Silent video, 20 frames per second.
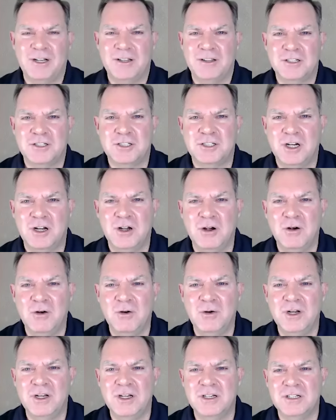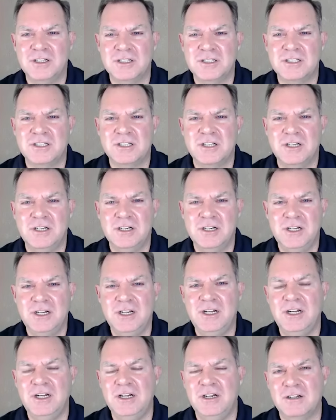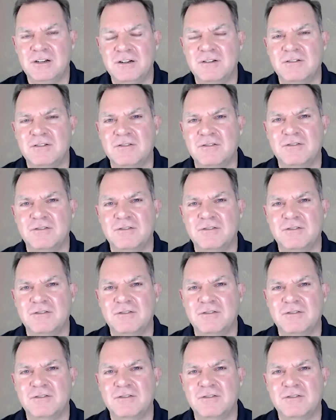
about on the show is the need